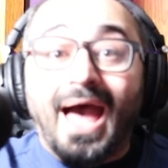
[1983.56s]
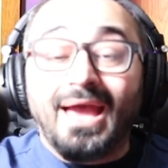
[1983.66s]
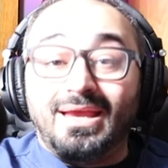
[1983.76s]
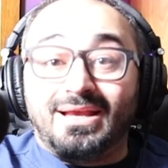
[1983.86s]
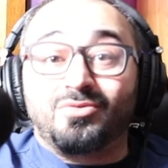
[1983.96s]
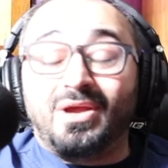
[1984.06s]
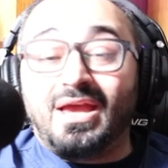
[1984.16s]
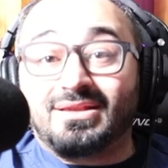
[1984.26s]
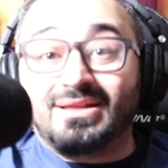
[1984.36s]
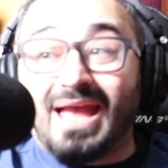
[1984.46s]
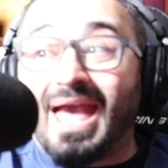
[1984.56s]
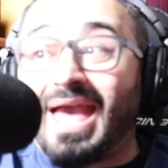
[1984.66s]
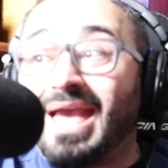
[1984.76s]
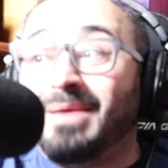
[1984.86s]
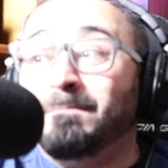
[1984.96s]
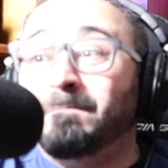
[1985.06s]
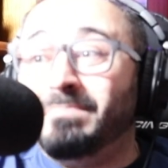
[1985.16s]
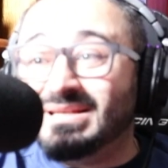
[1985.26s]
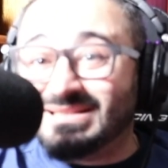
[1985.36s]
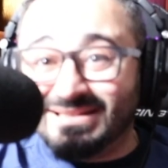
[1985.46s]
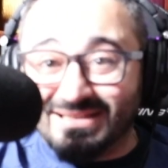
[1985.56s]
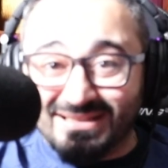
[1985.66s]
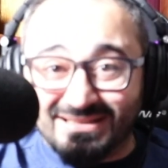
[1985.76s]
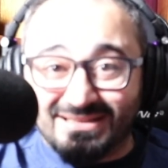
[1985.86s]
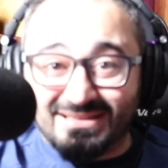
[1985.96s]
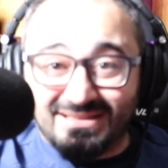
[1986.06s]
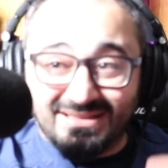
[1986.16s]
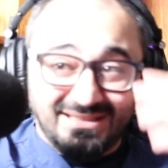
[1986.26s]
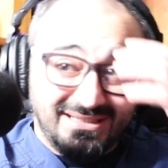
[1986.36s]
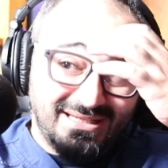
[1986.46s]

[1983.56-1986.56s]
I created a business.